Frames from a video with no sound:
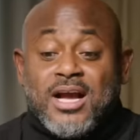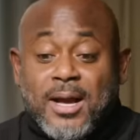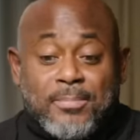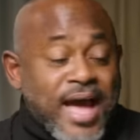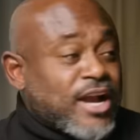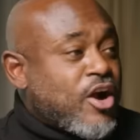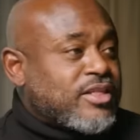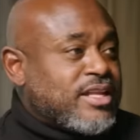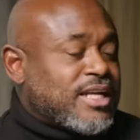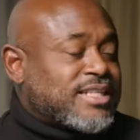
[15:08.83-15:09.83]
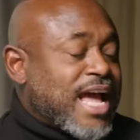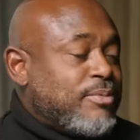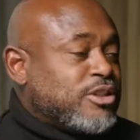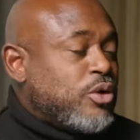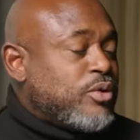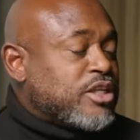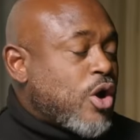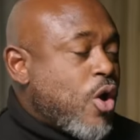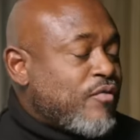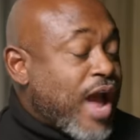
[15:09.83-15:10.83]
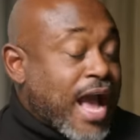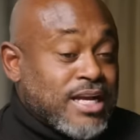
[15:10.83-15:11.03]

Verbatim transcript: come back, guard the next guy. He was doing this over.